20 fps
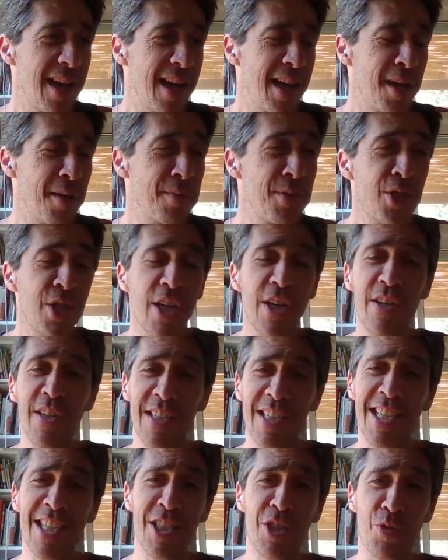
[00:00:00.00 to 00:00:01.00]
I'm sharing
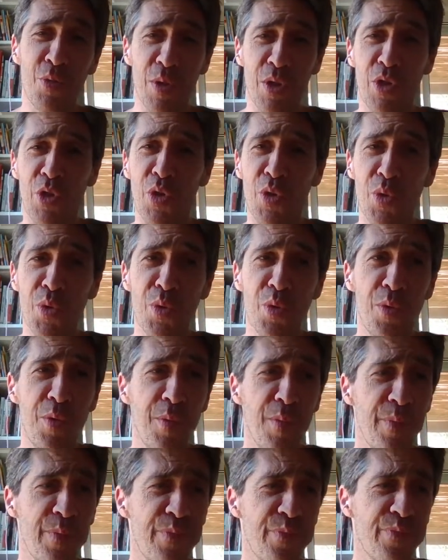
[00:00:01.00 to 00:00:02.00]
this with you,
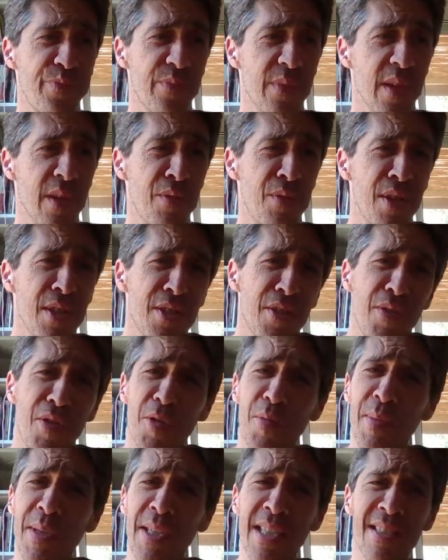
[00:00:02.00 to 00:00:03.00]
first of all,
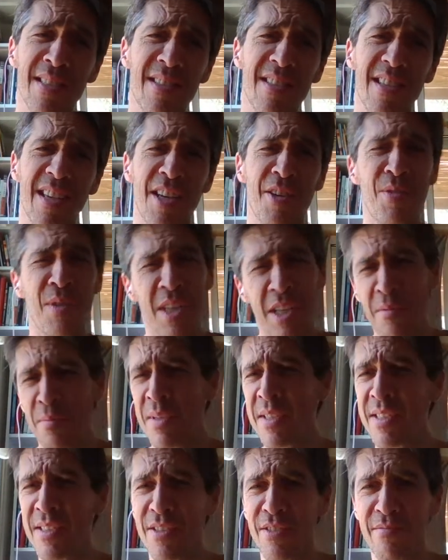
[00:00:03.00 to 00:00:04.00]
because I really
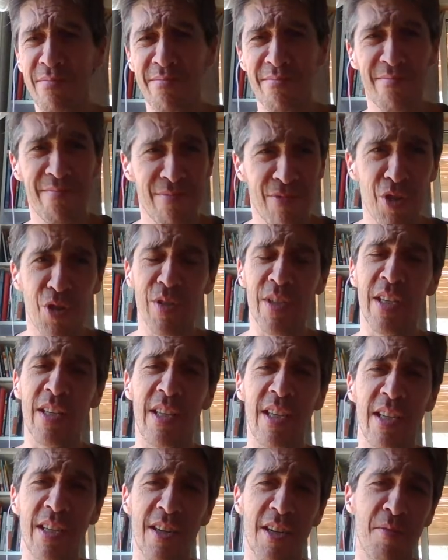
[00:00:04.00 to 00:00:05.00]
miss talking
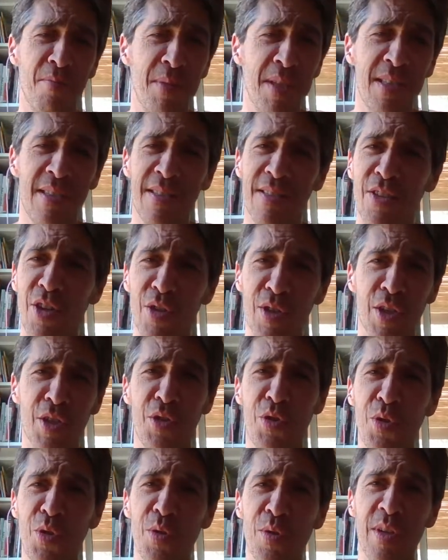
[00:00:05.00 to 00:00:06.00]
here. I miss talking
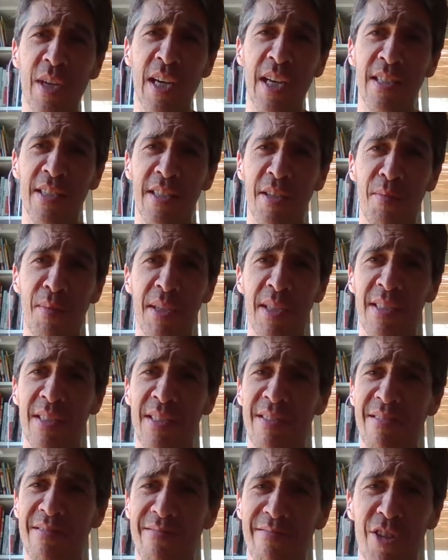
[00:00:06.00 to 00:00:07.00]
to you guys. I miss,
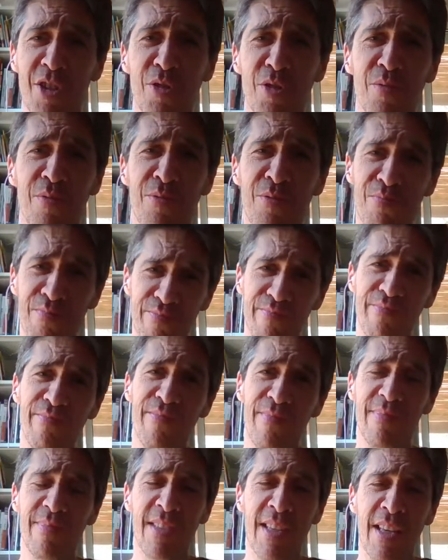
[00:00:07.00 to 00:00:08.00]

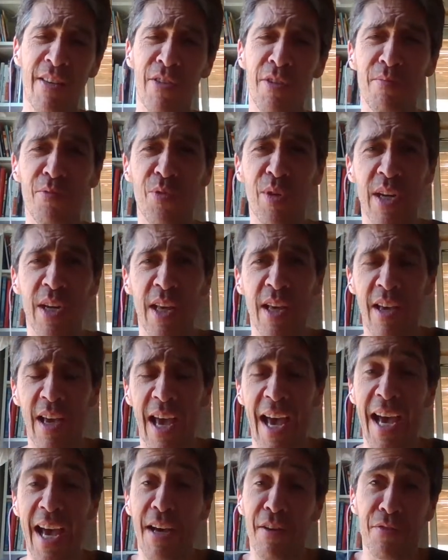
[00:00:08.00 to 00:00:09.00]
giving what I
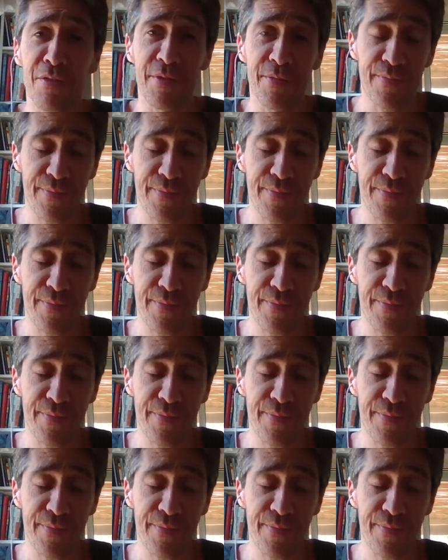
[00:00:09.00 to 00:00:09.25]
have.